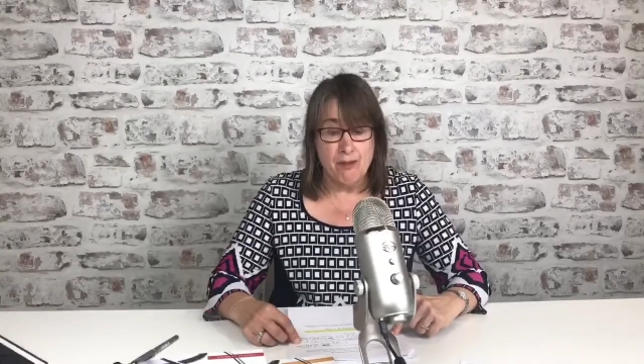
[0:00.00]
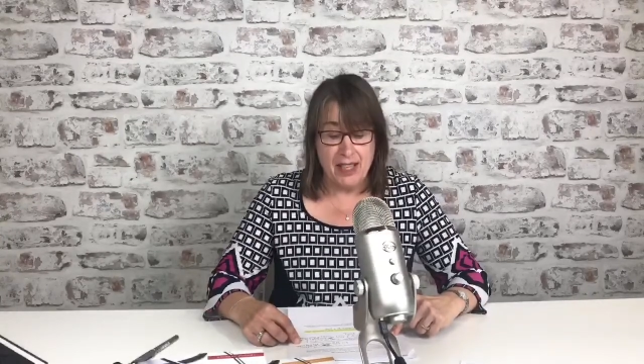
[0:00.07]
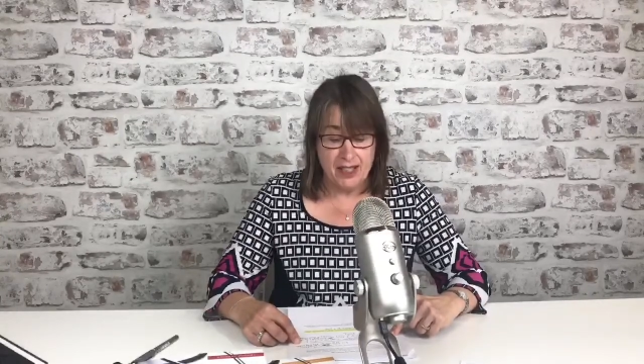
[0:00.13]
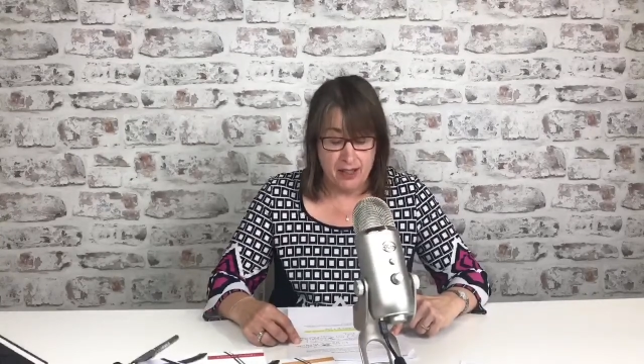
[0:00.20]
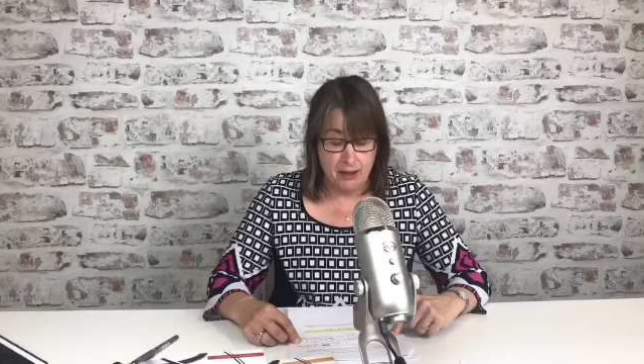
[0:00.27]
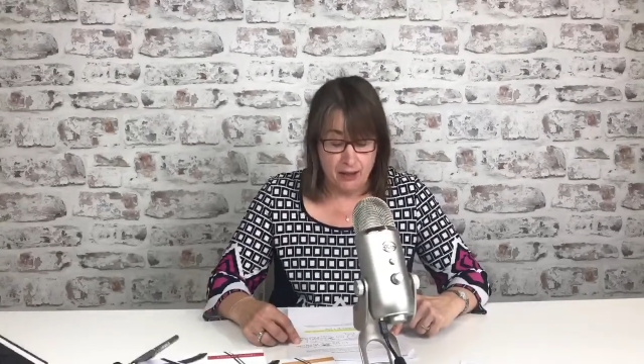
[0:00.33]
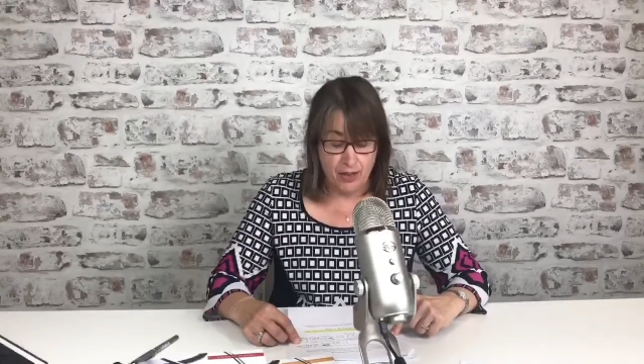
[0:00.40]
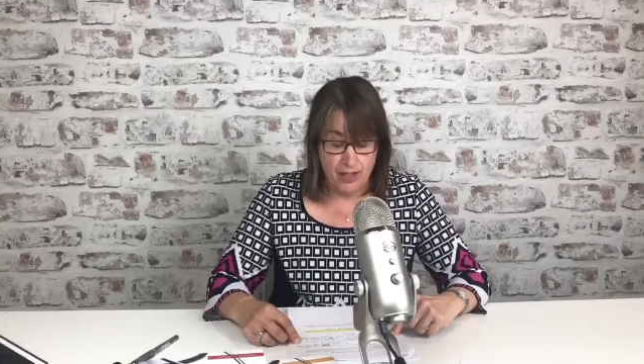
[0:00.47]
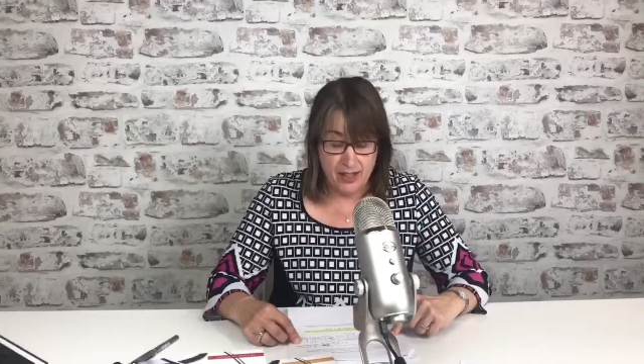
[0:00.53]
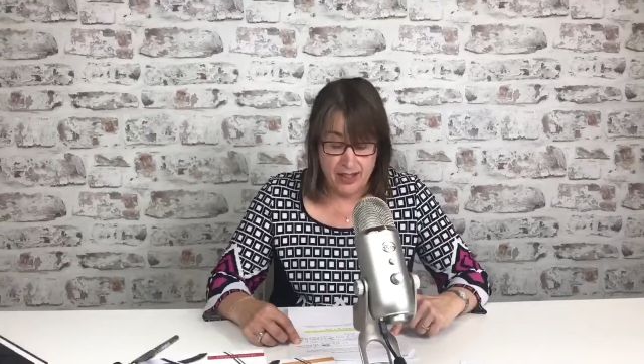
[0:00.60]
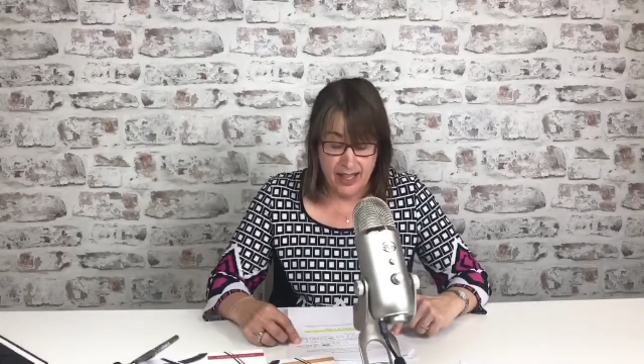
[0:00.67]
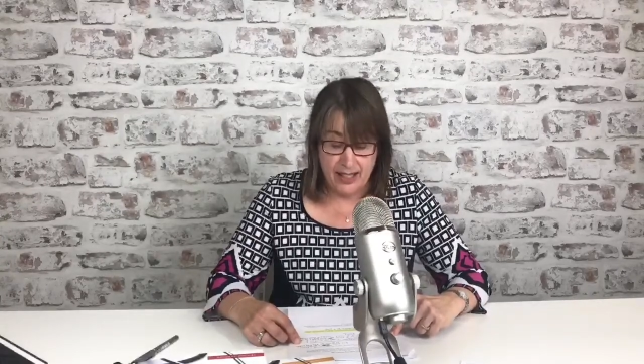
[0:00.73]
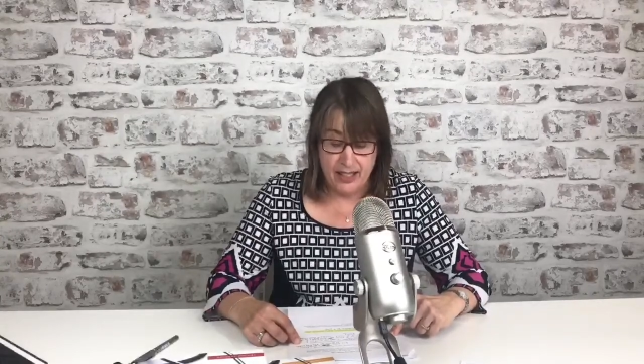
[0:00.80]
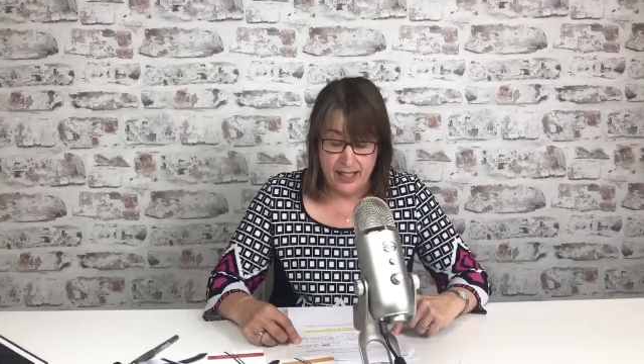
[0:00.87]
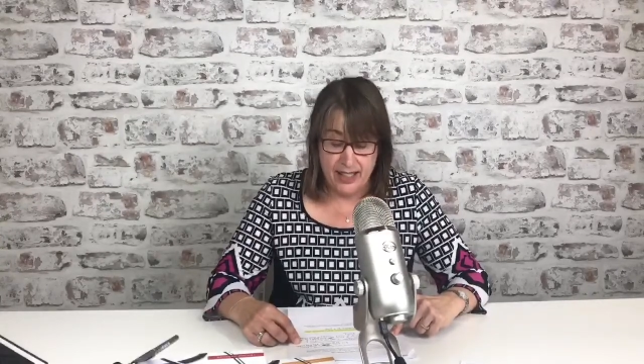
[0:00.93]
muscles,
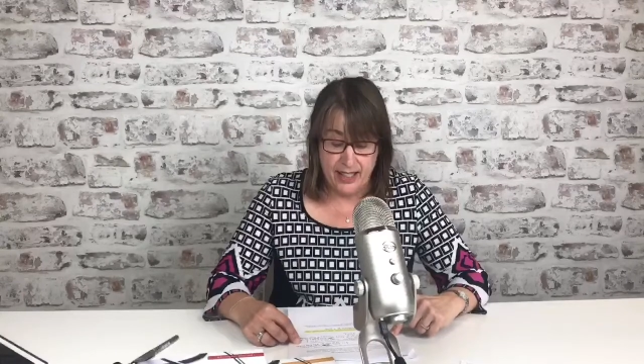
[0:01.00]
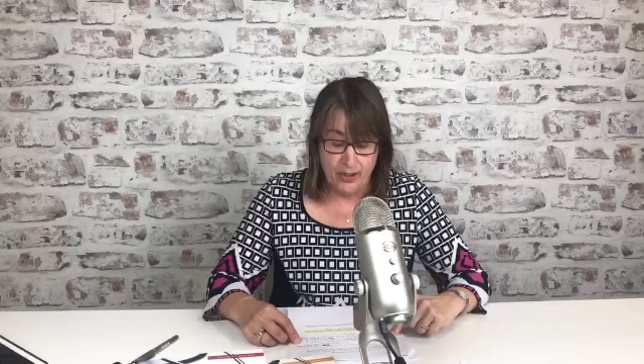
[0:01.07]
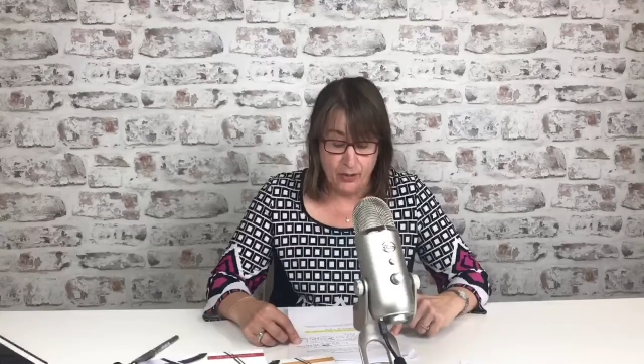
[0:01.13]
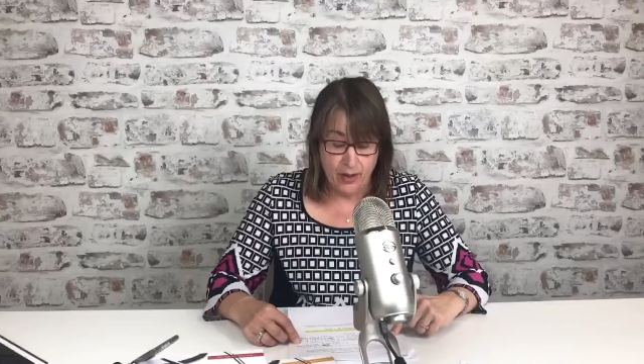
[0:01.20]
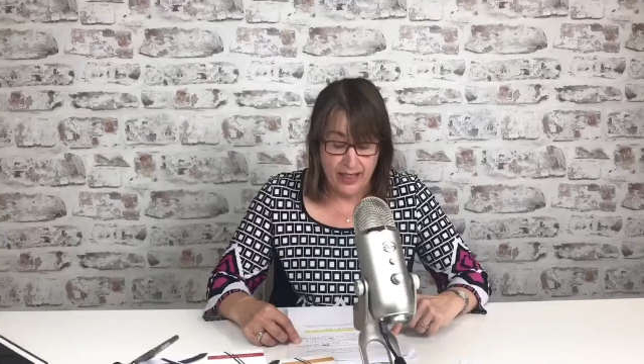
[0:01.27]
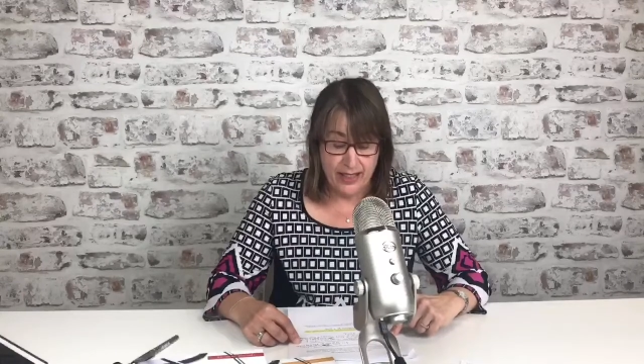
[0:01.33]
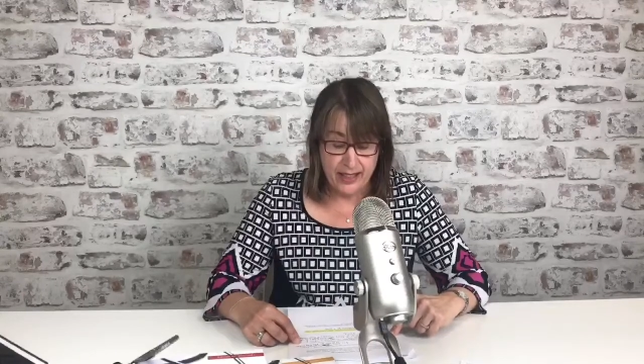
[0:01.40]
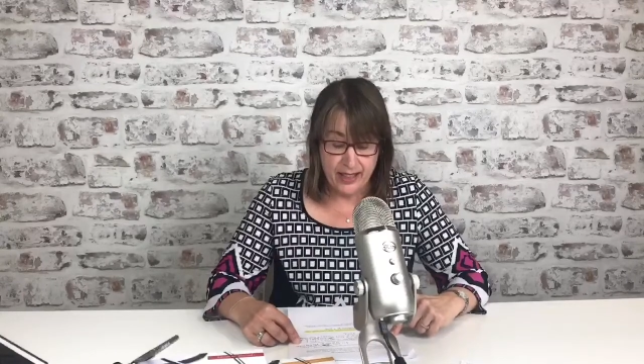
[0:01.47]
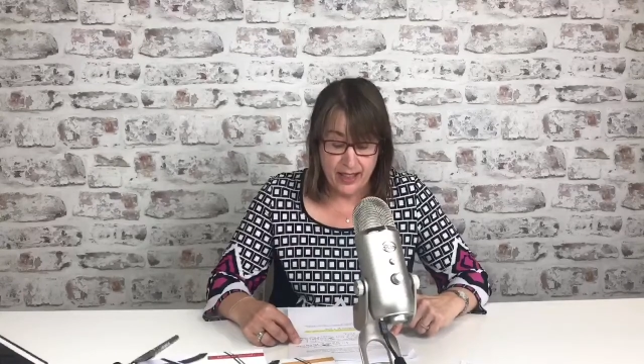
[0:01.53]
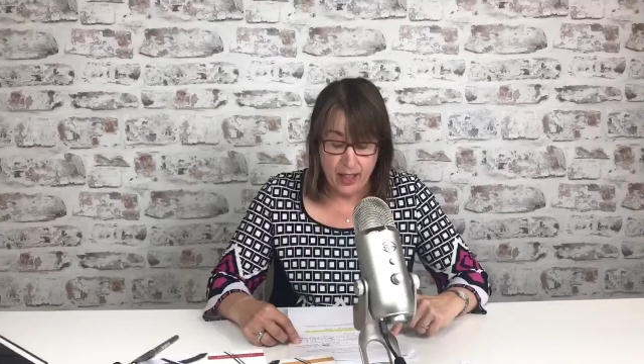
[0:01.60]
tetany, right?